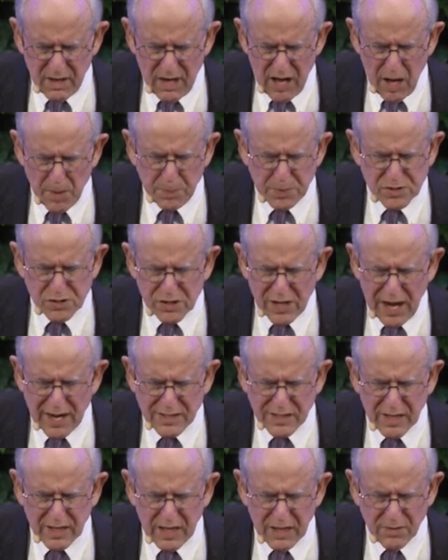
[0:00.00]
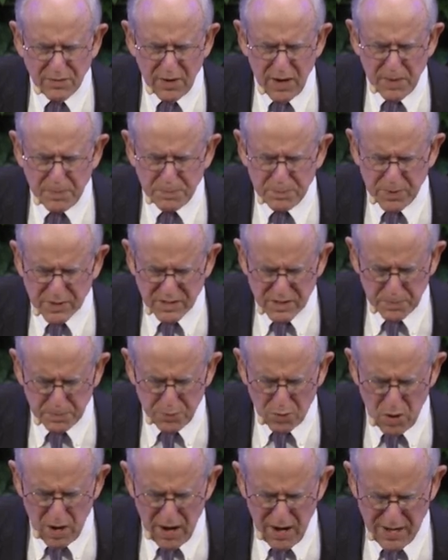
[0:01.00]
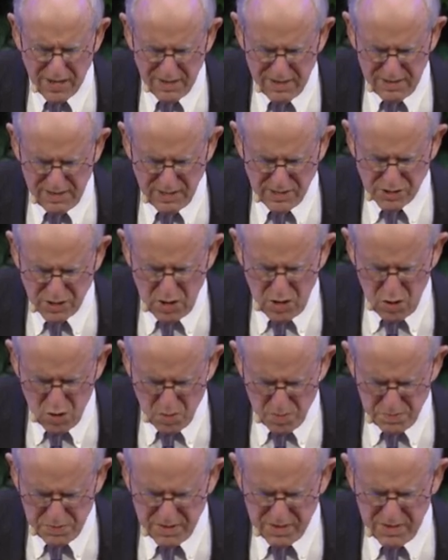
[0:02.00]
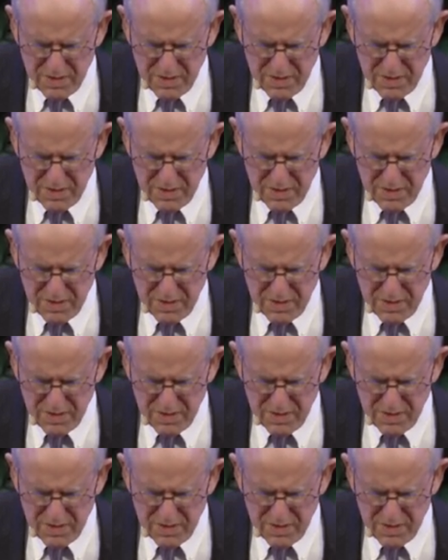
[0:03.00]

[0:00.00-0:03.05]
Help us not to give up, but to pray and to hope.